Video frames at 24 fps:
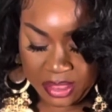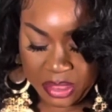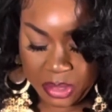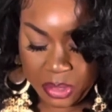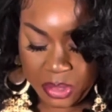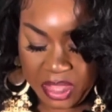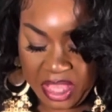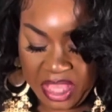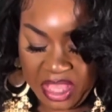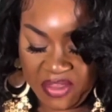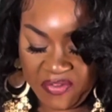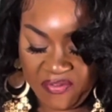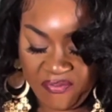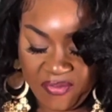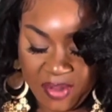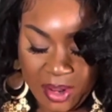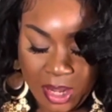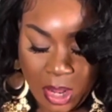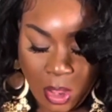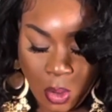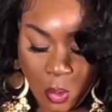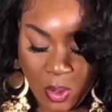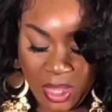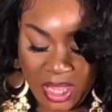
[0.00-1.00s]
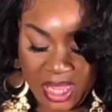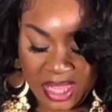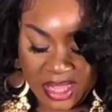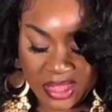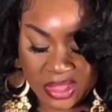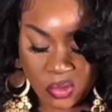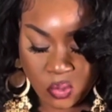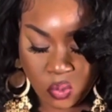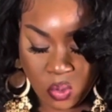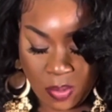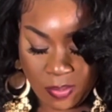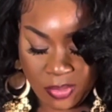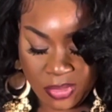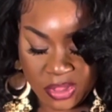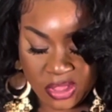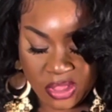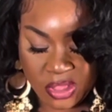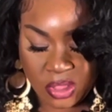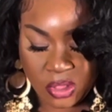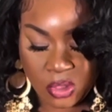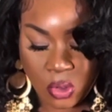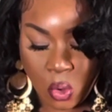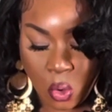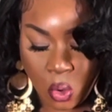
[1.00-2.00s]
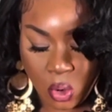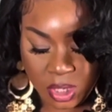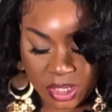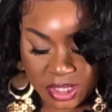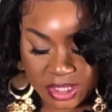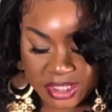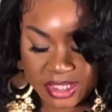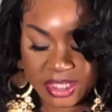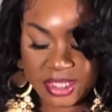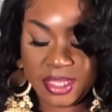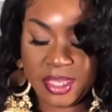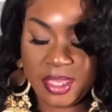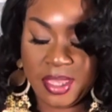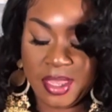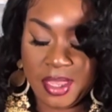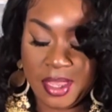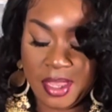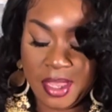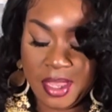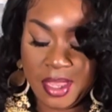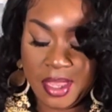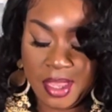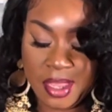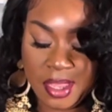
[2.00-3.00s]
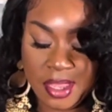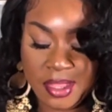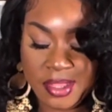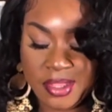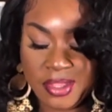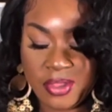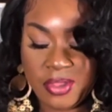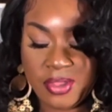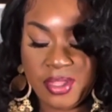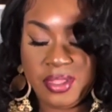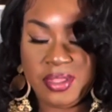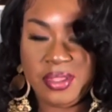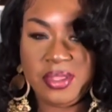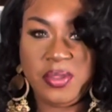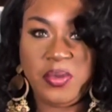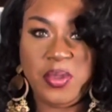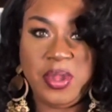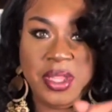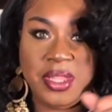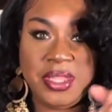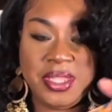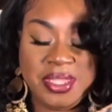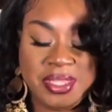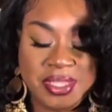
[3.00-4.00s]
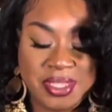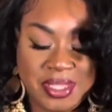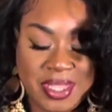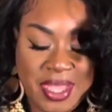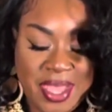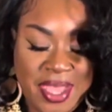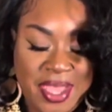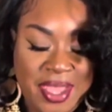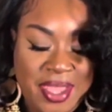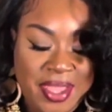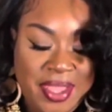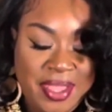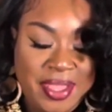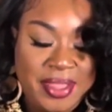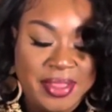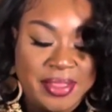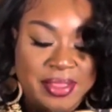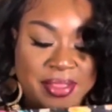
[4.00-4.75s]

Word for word: the Flowy Swim Skirt. So this is what it looks like.